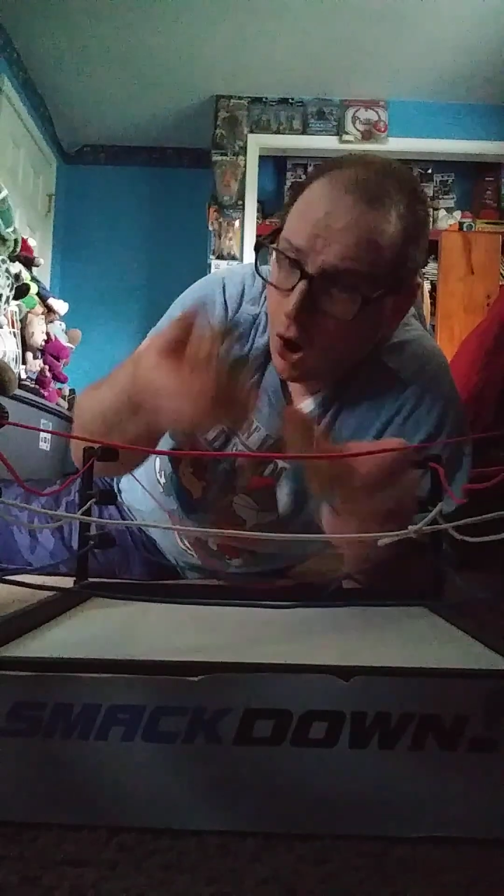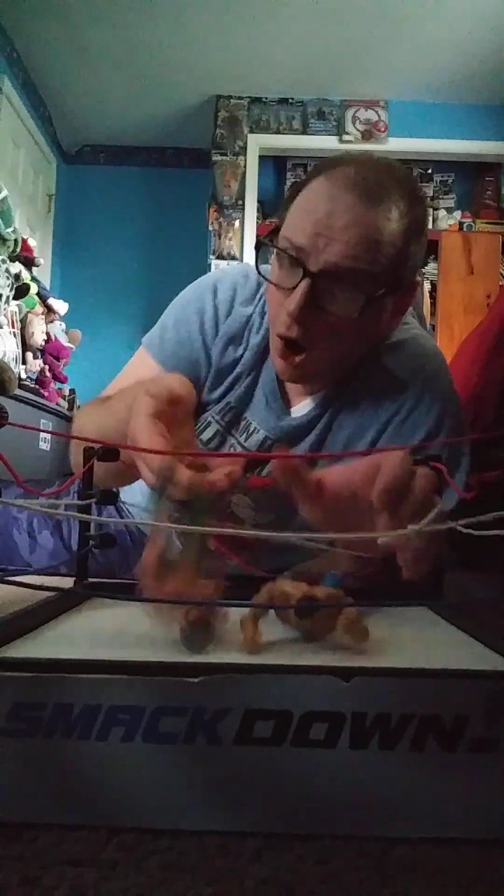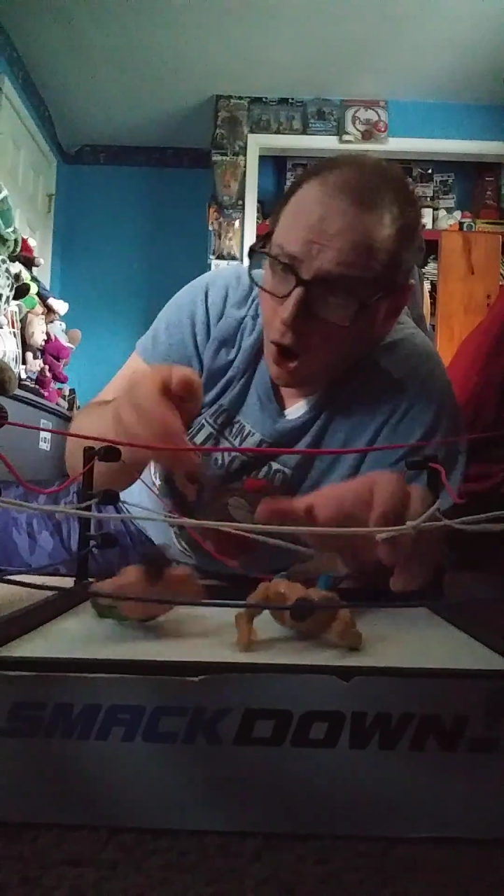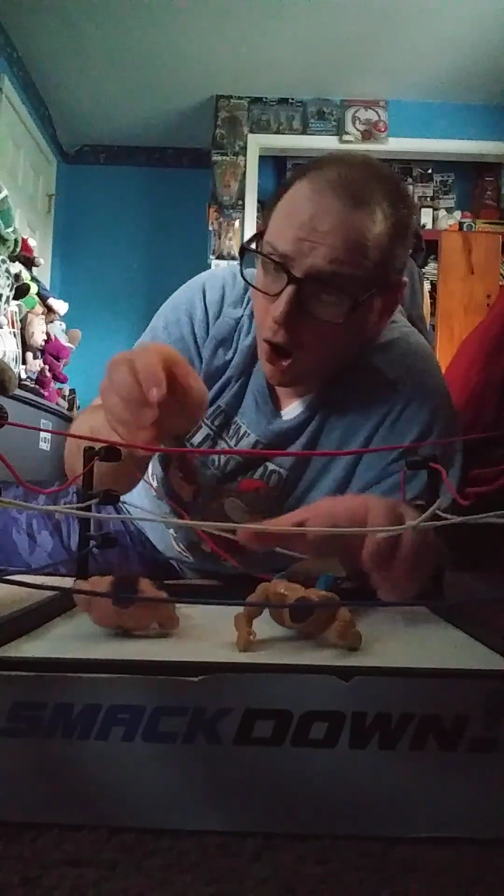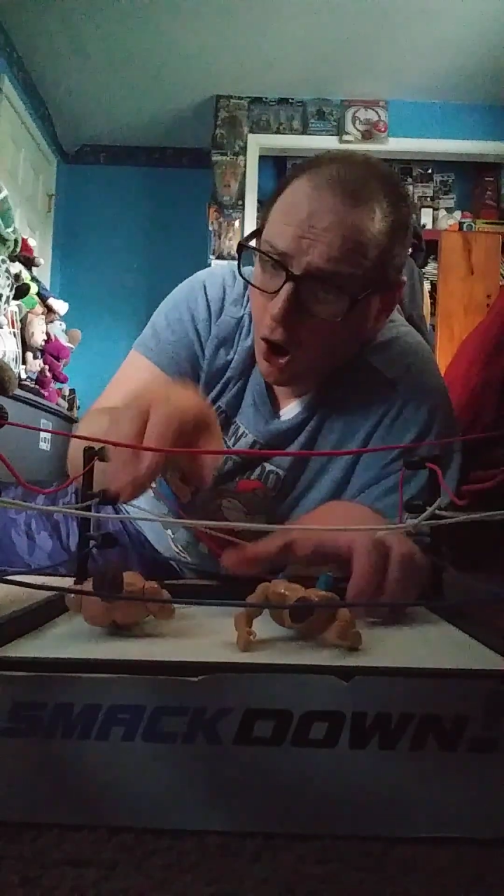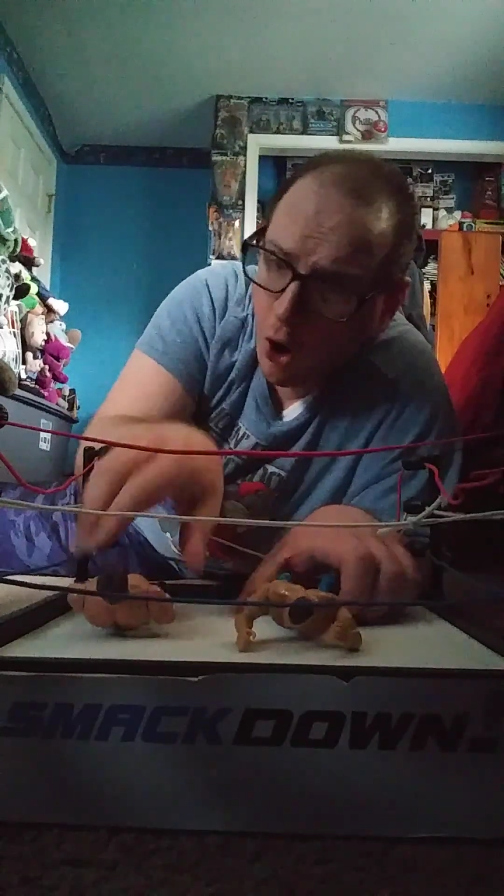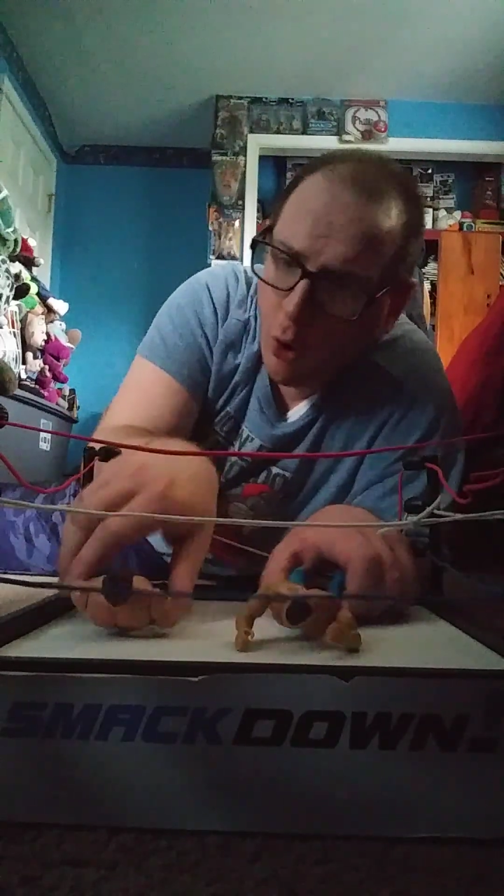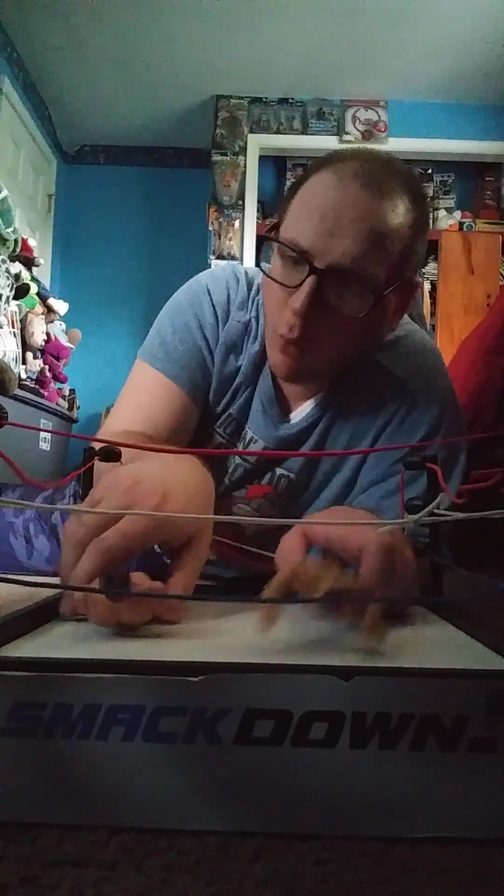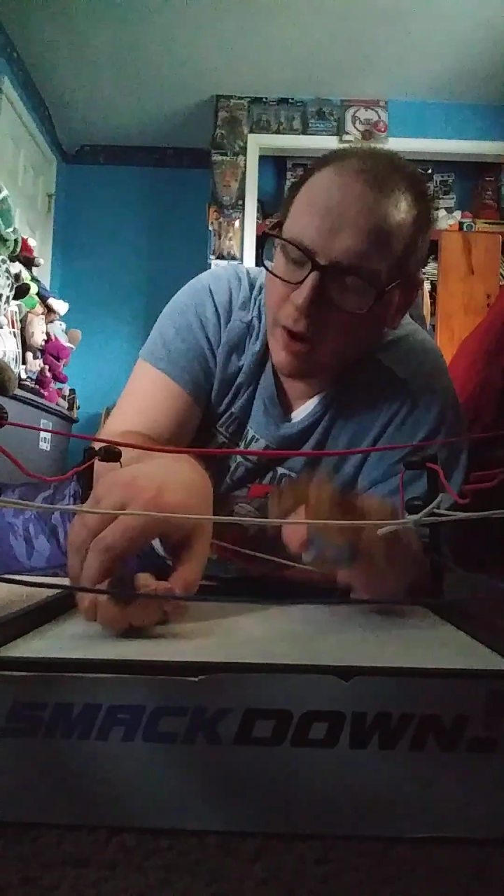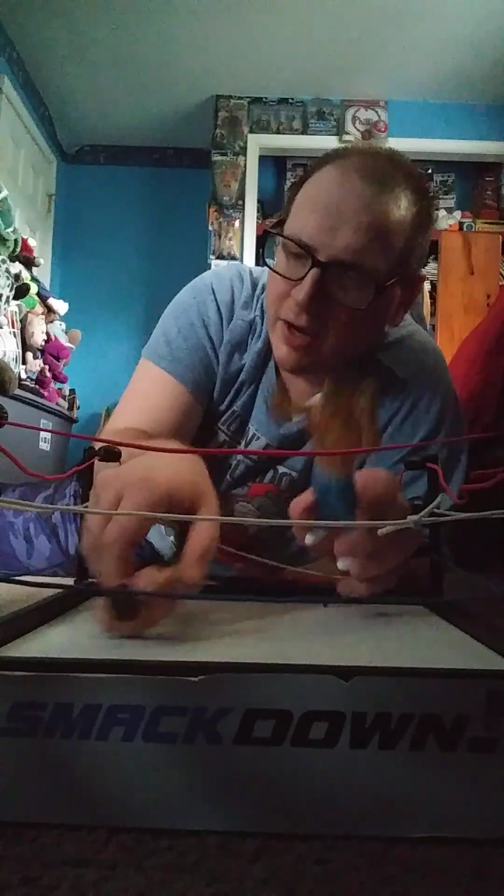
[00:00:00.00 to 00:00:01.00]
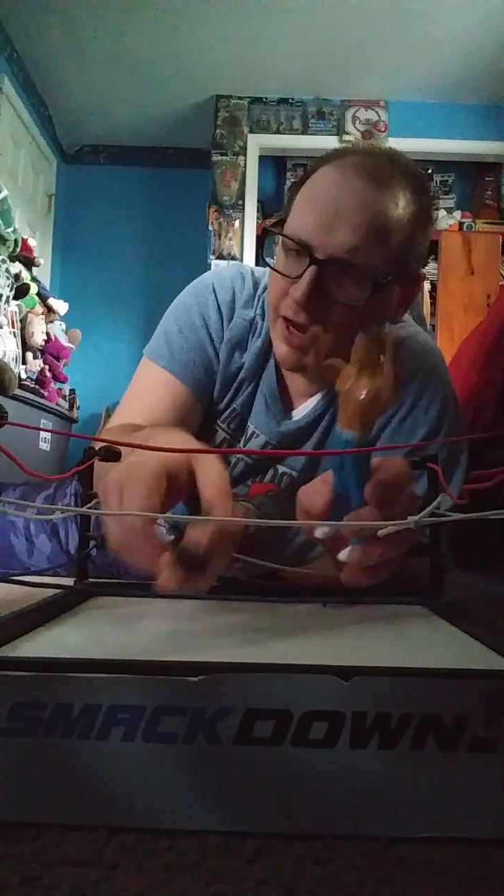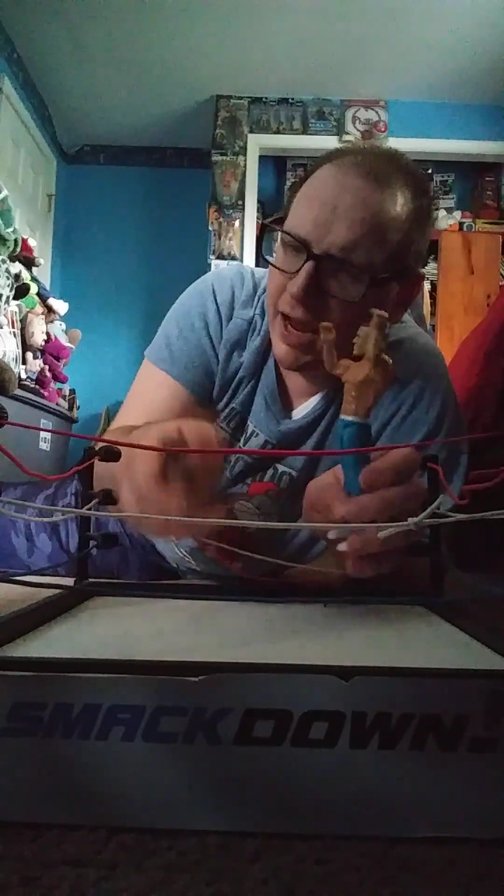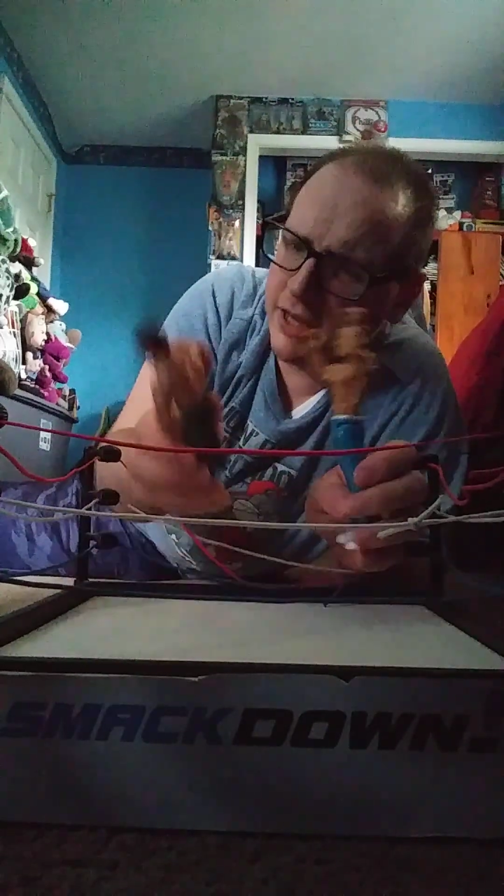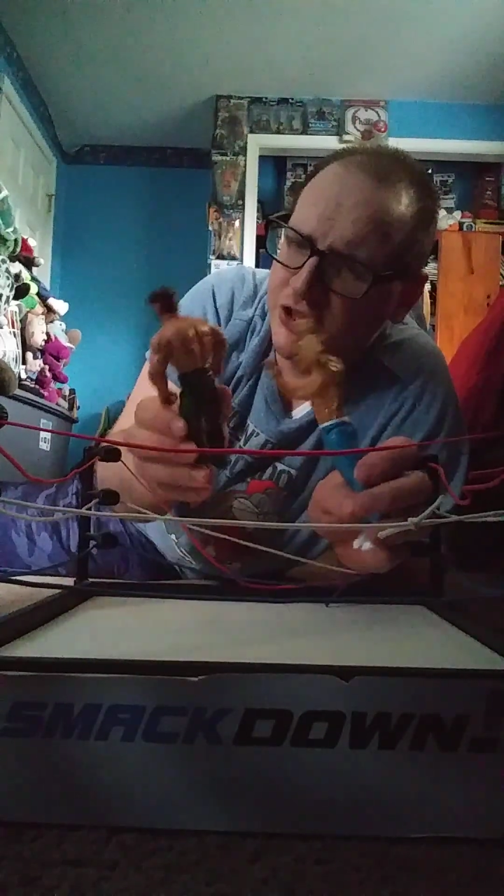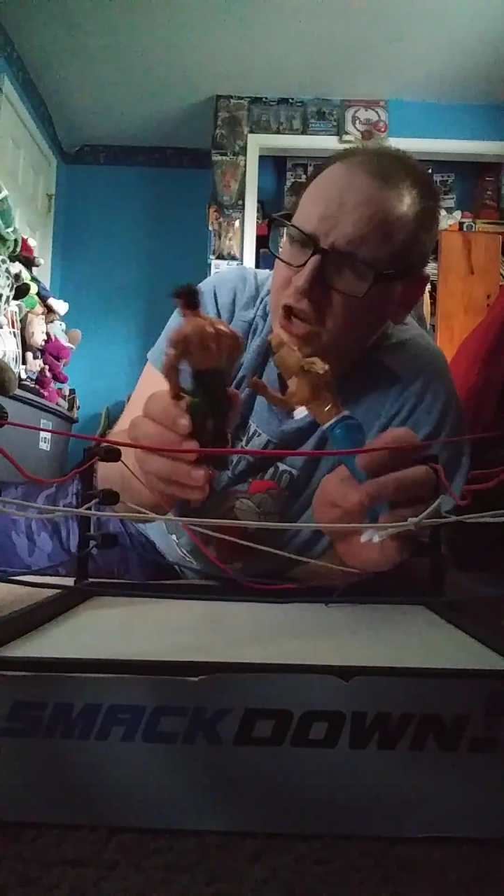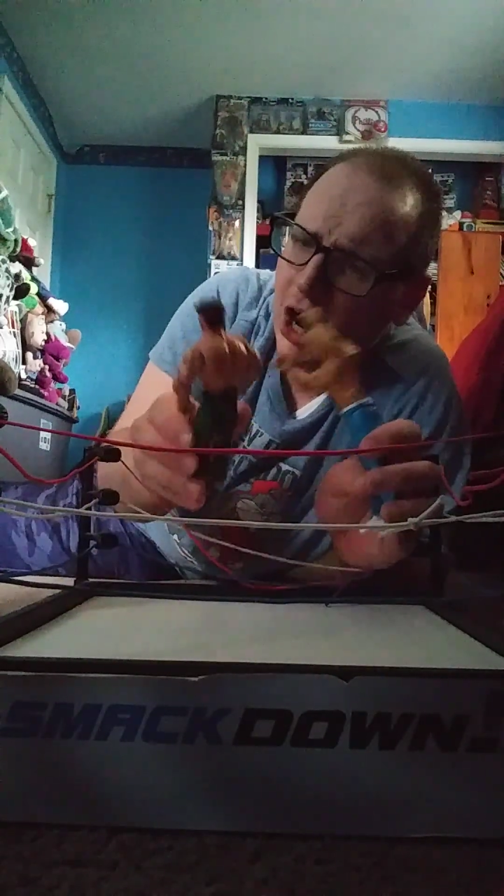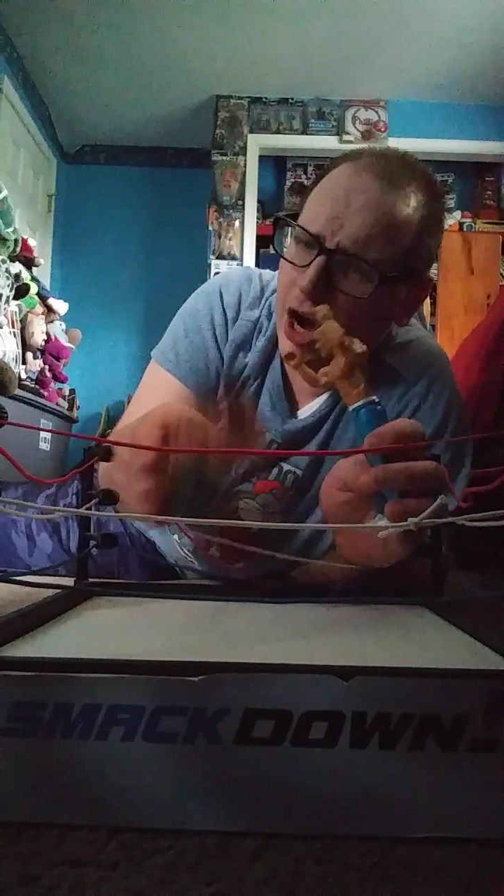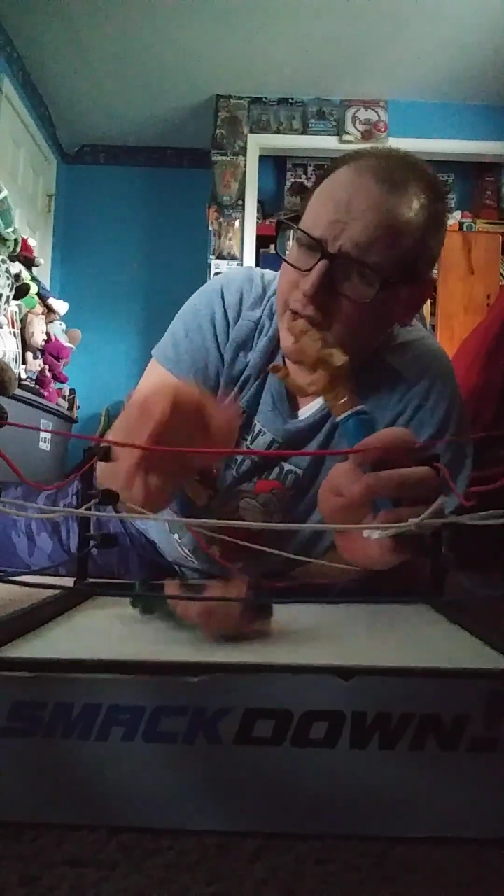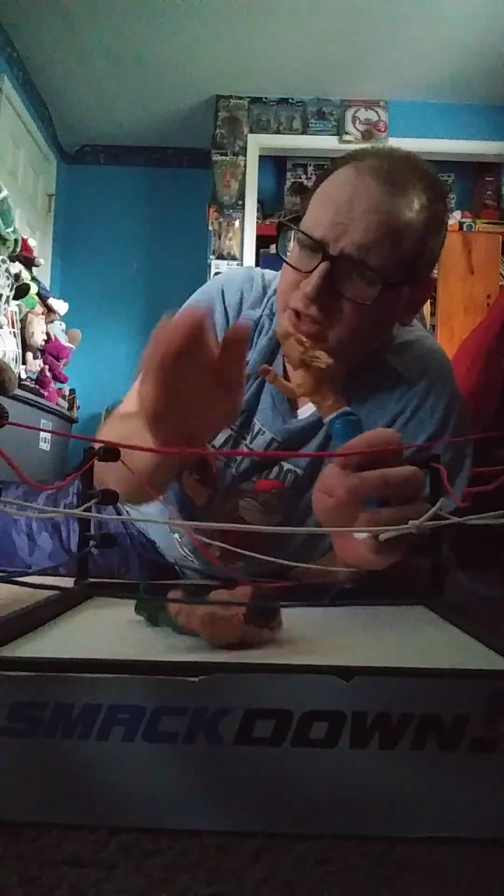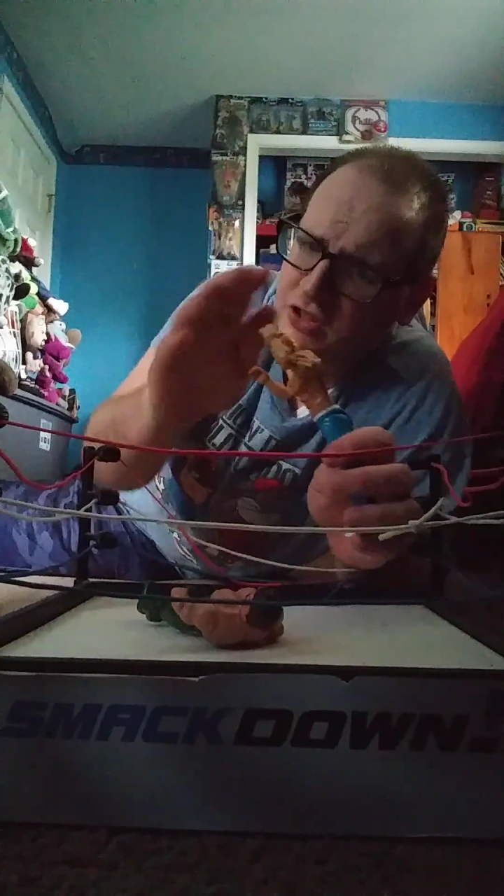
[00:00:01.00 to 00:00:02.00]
Oh! And John